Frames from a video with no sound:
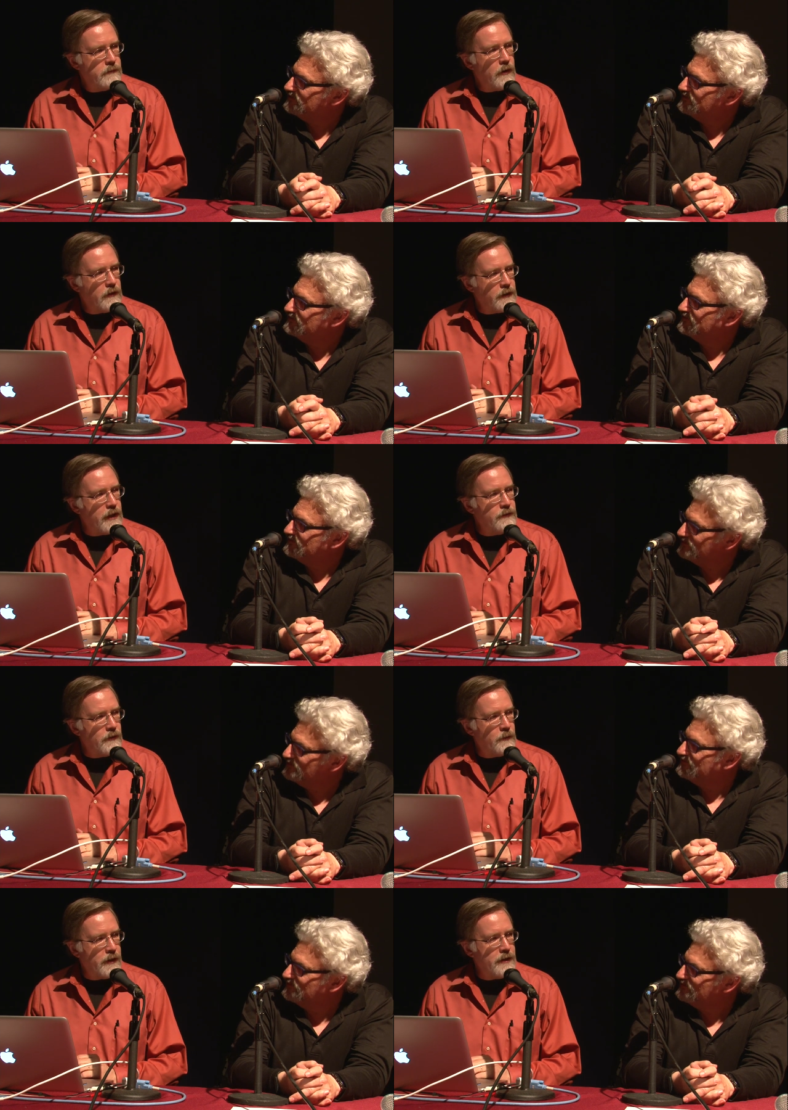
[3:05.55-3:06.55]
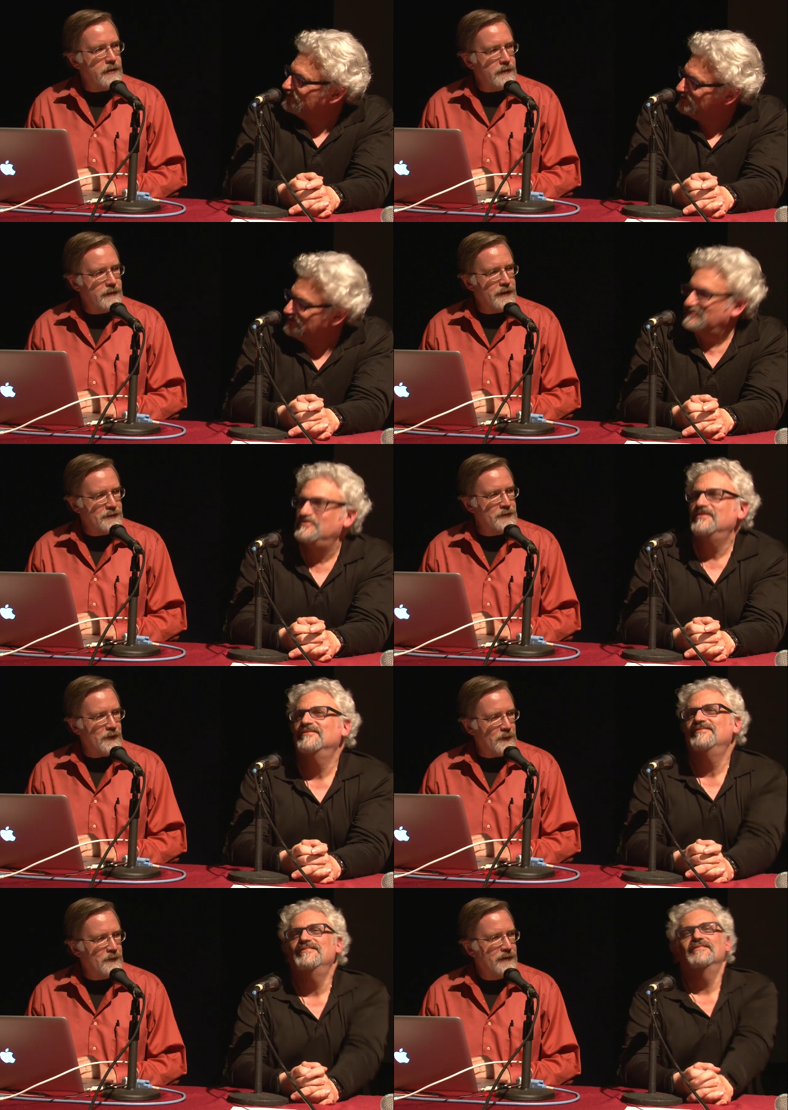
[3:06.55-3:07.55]
Speaker 1: all not already done
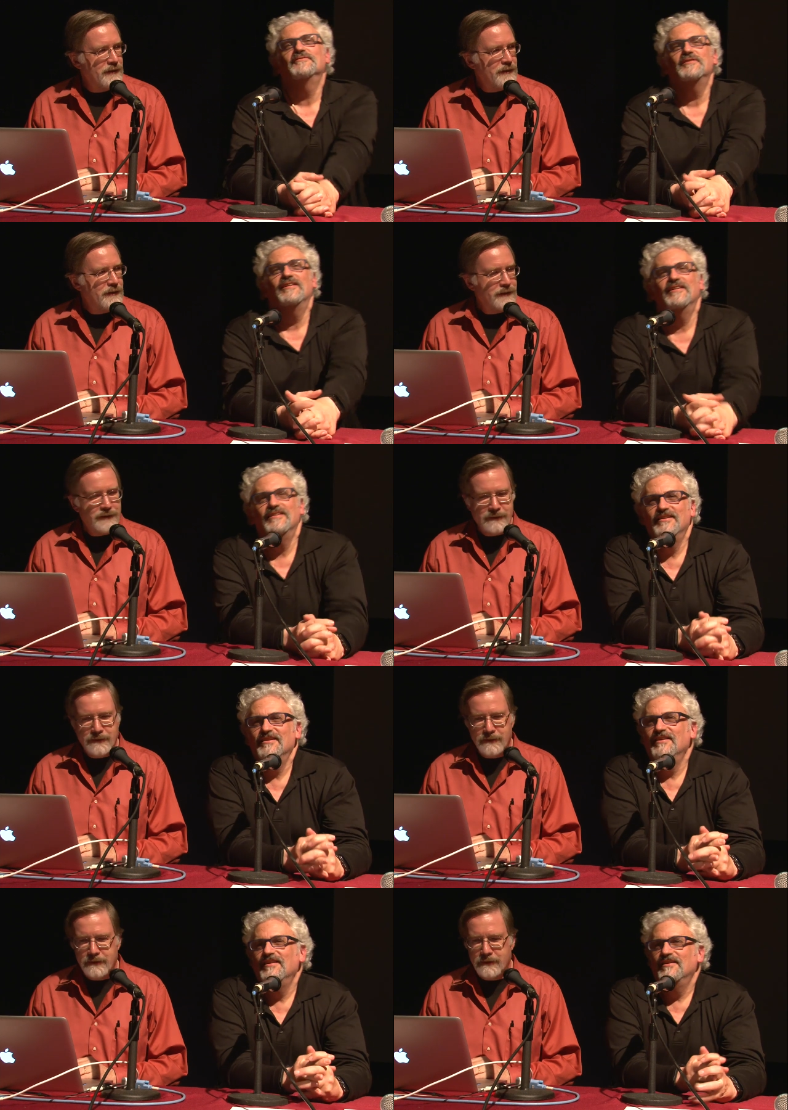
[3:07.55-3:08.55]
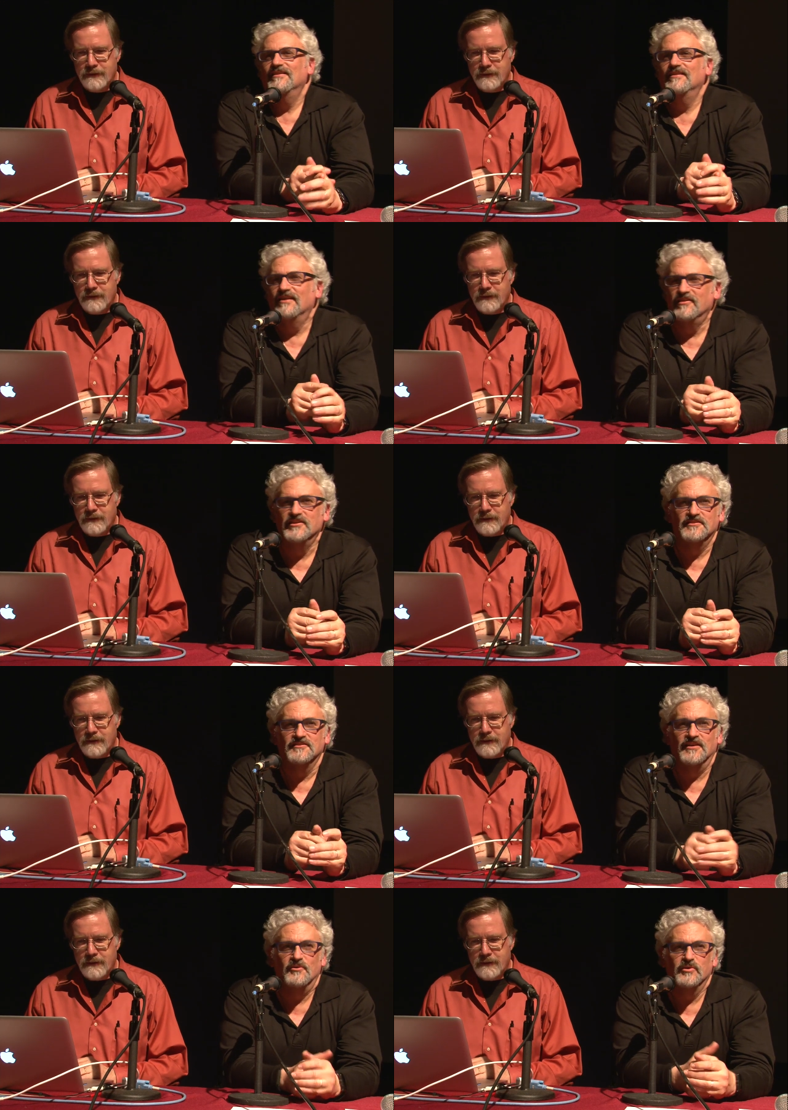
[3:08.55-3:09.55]
so? That's right.
Speaker 2: This
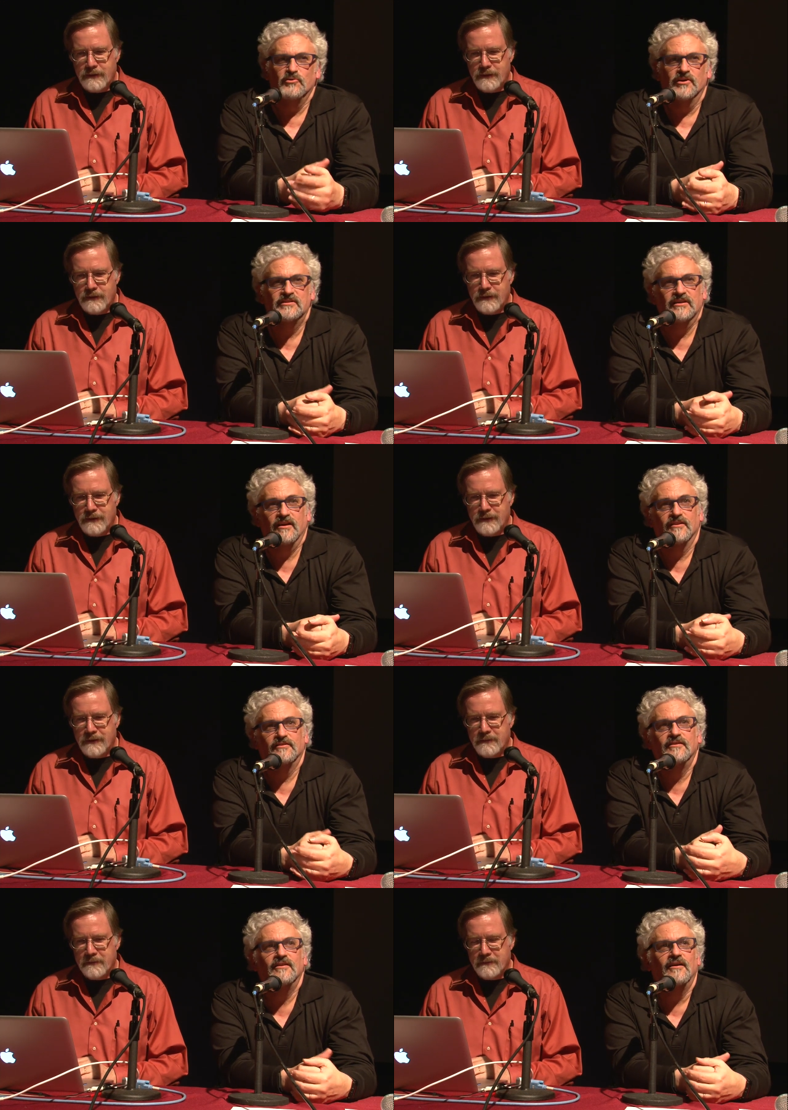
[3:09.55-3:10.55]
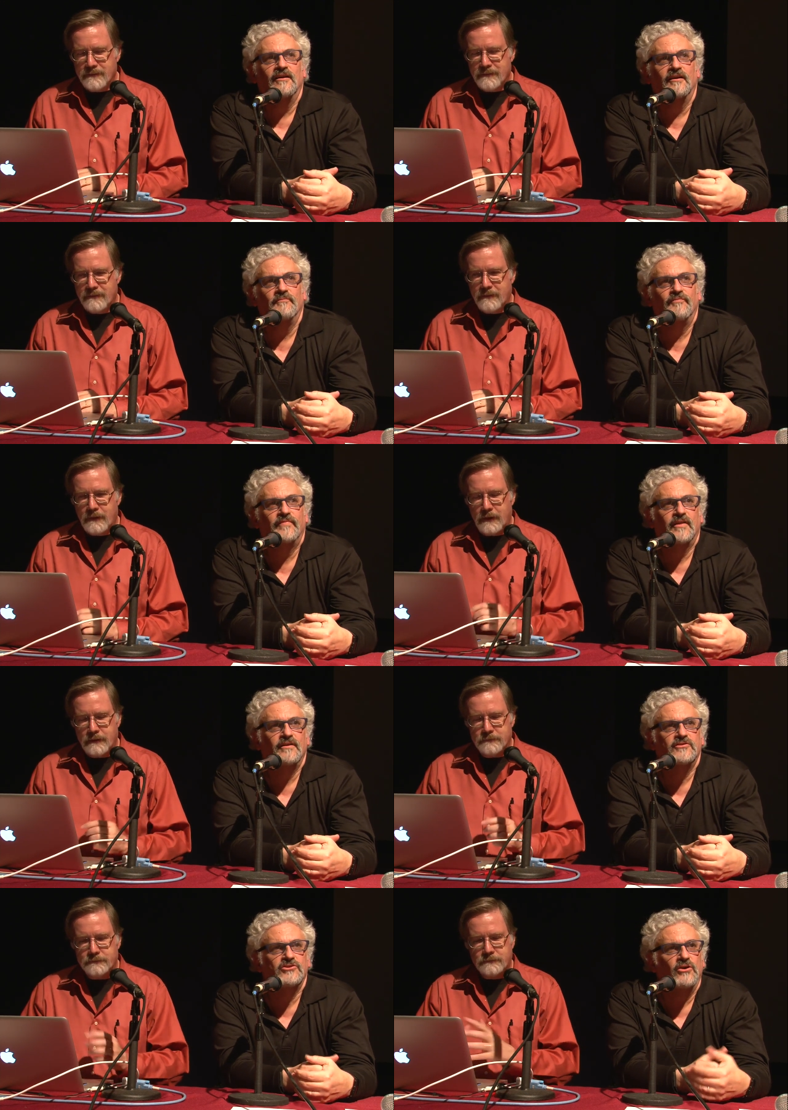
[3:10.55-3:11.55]
is how we work together.
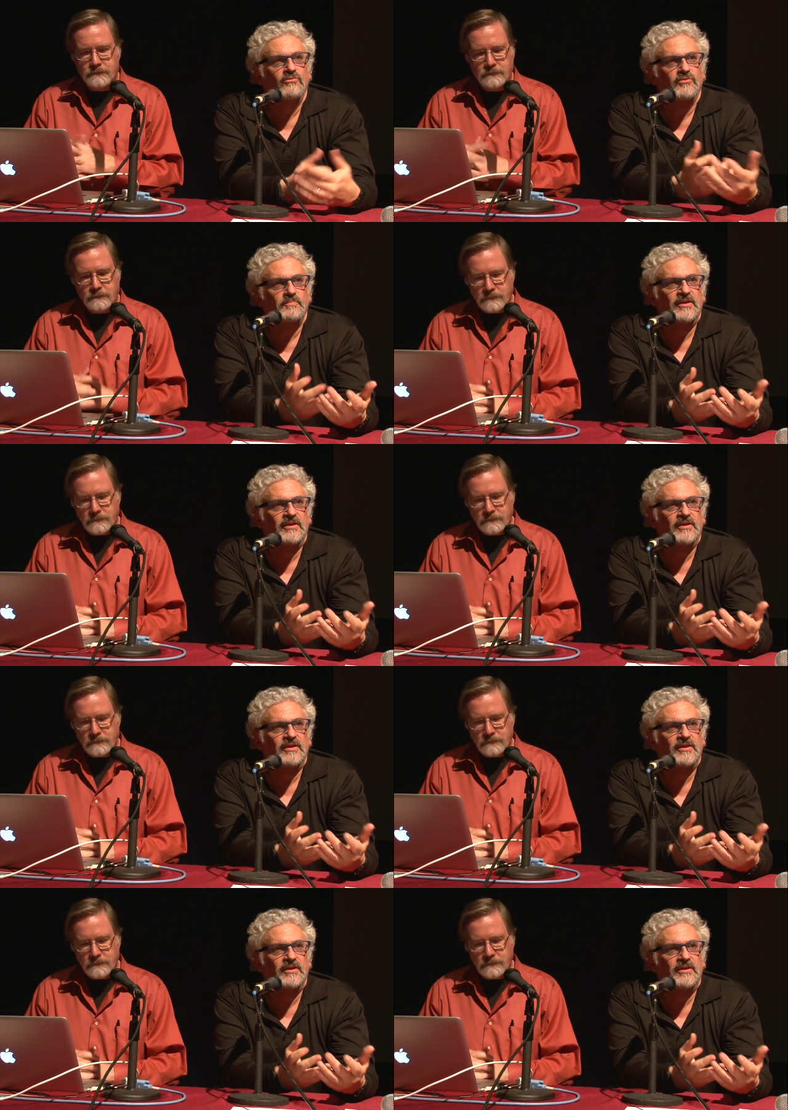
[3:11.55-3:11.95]
So the